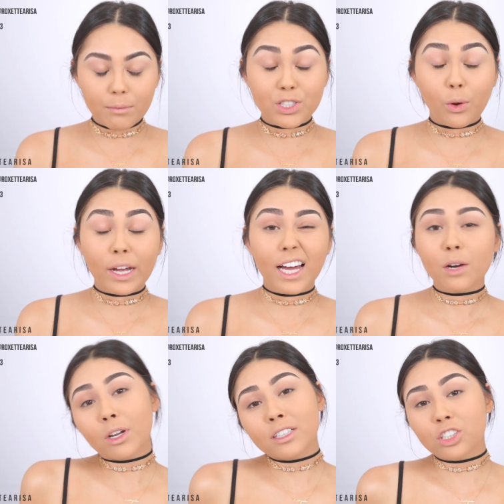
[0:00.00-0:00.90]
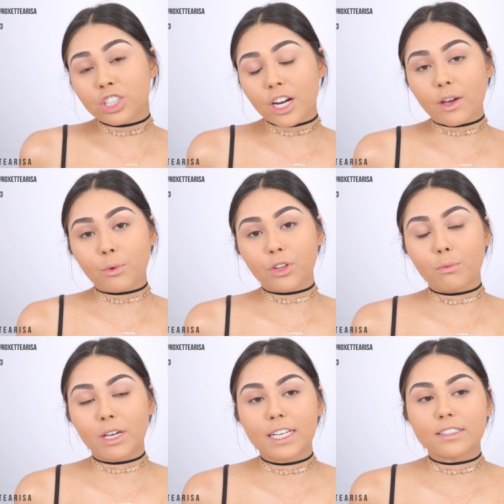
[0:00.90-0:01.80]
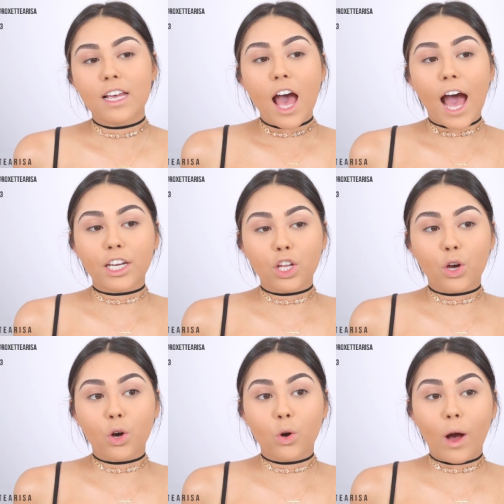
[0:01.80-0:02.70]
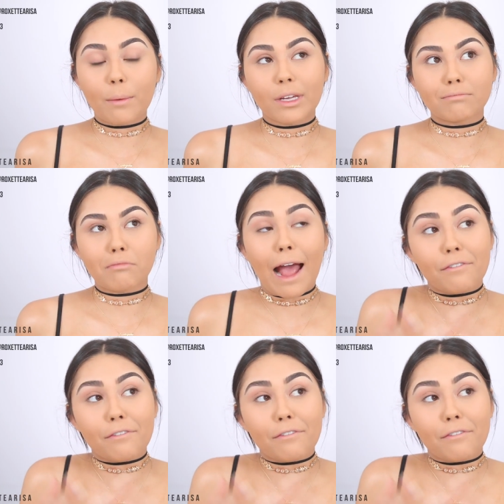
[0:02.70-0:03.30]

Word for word: So I kind of wanted to share that with you because I know, I mean,